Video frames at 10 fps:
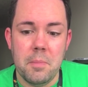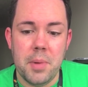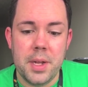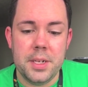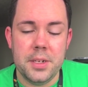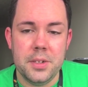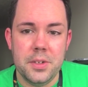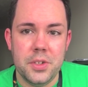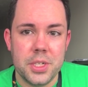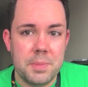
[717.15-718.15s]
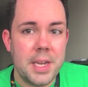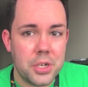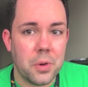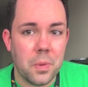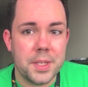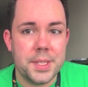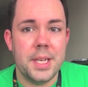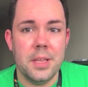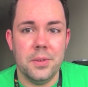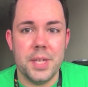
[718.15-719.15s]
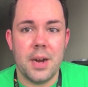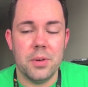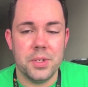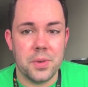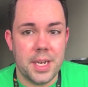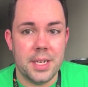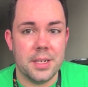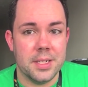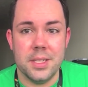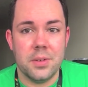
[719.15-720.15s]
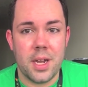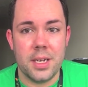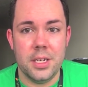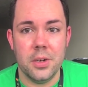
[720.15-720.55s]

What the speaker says: but just make sure what city those hours are in, because they're not in